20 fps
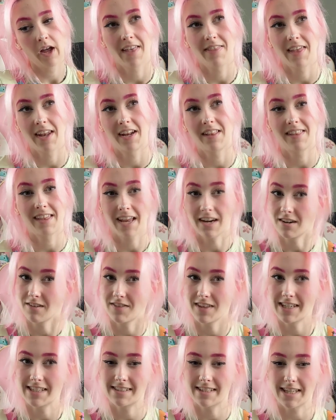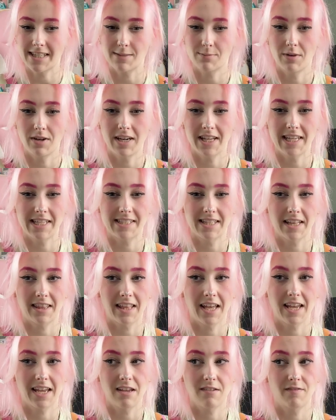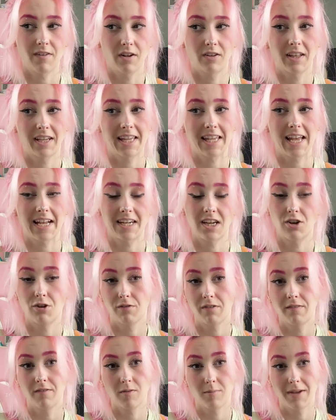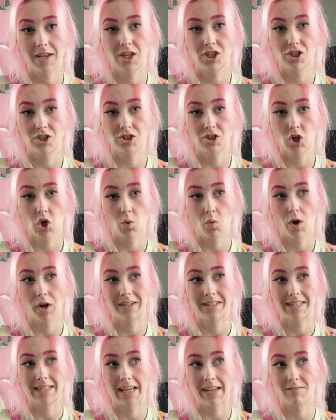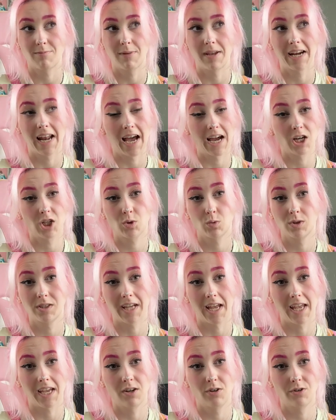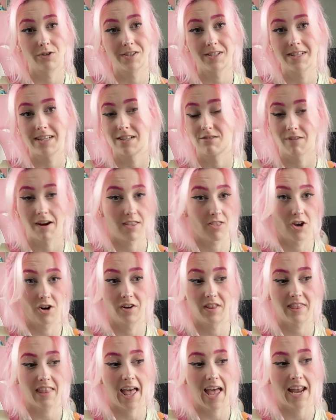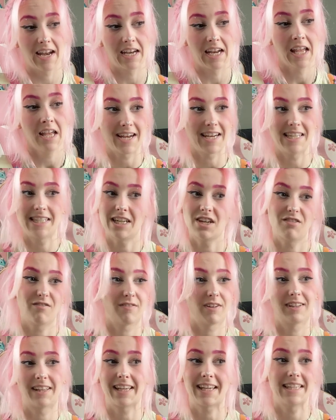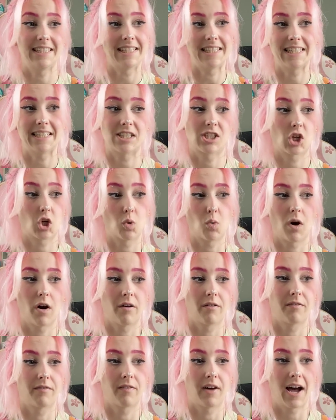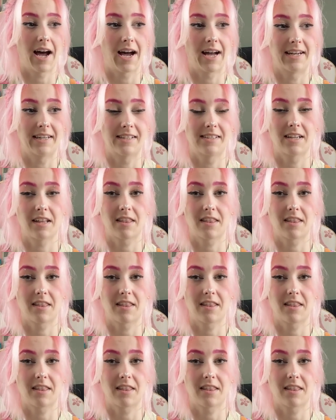And then at the end of the assessment, he said that he felt like he had enough information to go on to give me an actual diagnosis right there and then. And he didn't feel like he needed to go off and